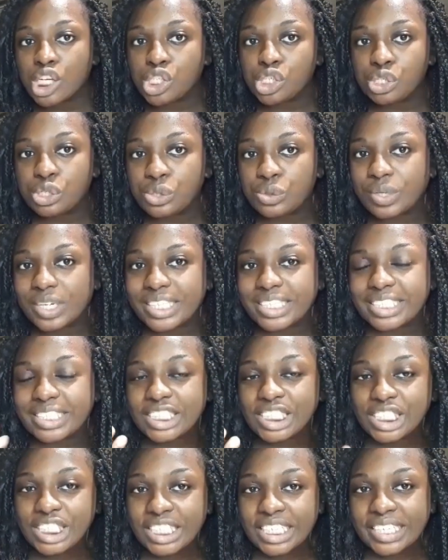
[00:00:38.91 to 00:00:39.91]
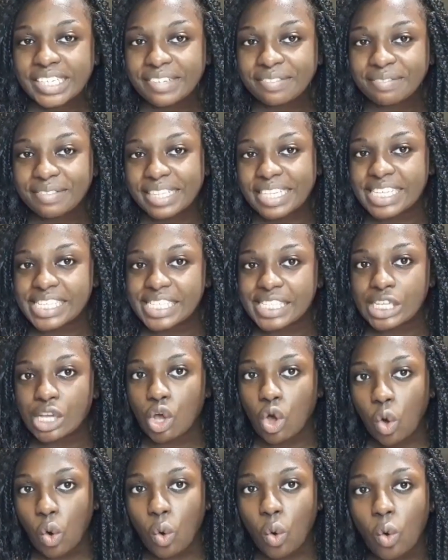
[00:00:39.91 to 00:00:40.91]
to achieve this
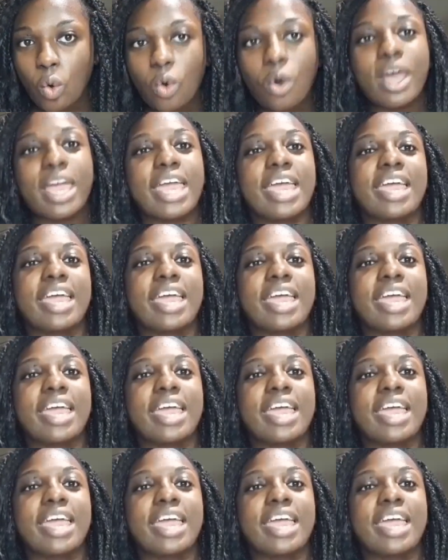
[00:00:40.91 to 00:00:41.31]
goal,